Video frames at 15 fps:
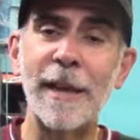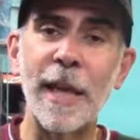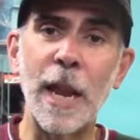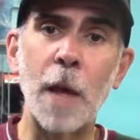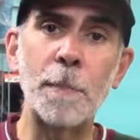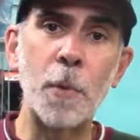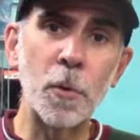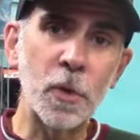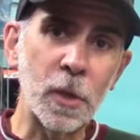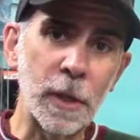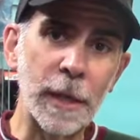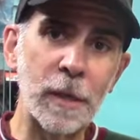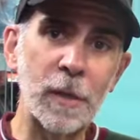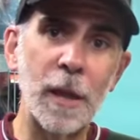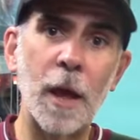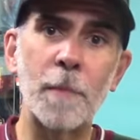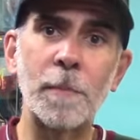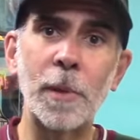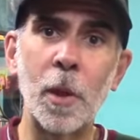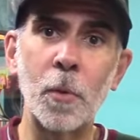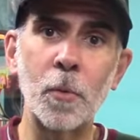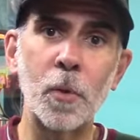And I'll post links down
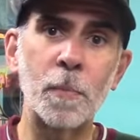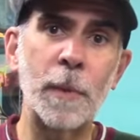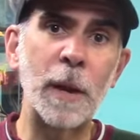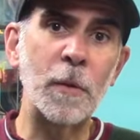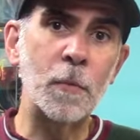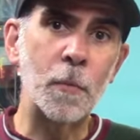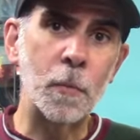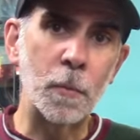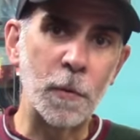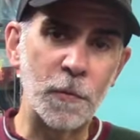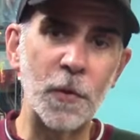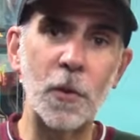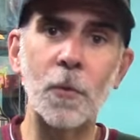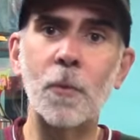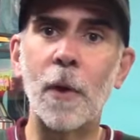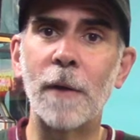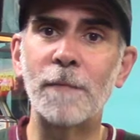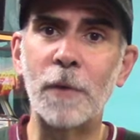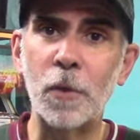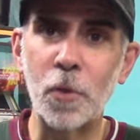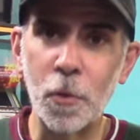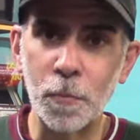below to my review of
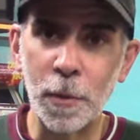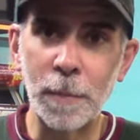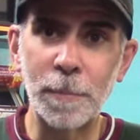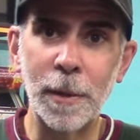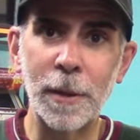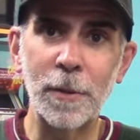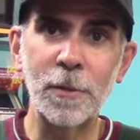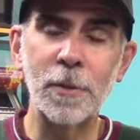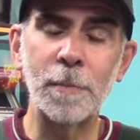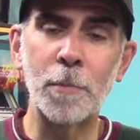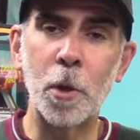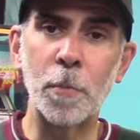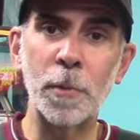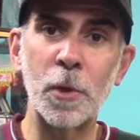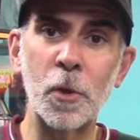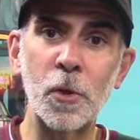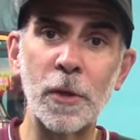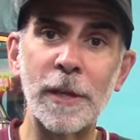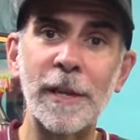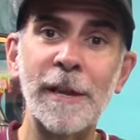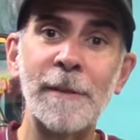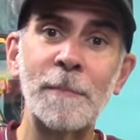the Super Impulse pole
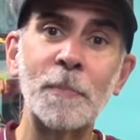position